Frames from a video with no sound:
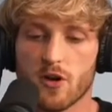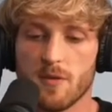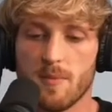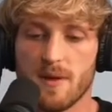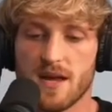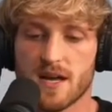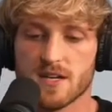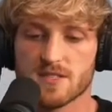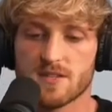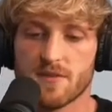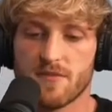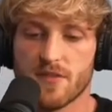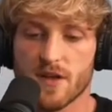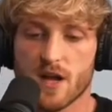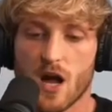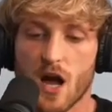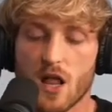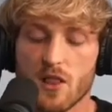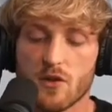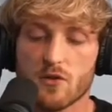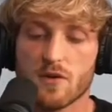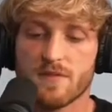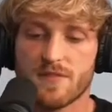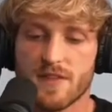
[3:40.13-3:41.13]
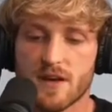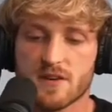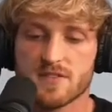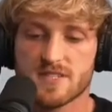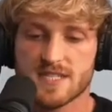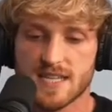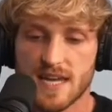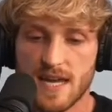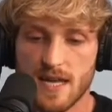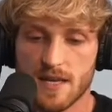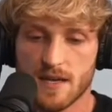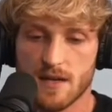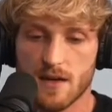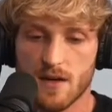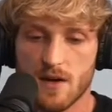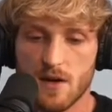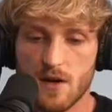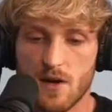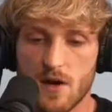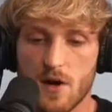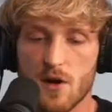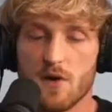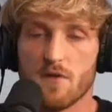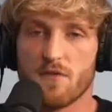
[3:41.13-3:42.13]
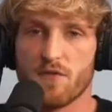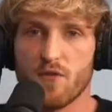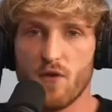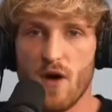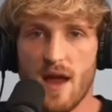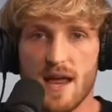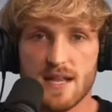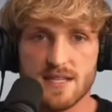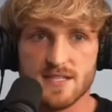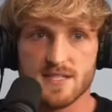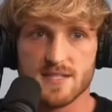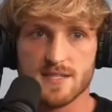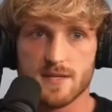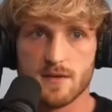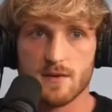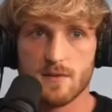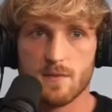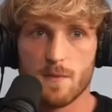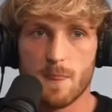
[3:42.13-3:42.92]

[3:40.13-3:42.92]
because of the color of their skin. Friends,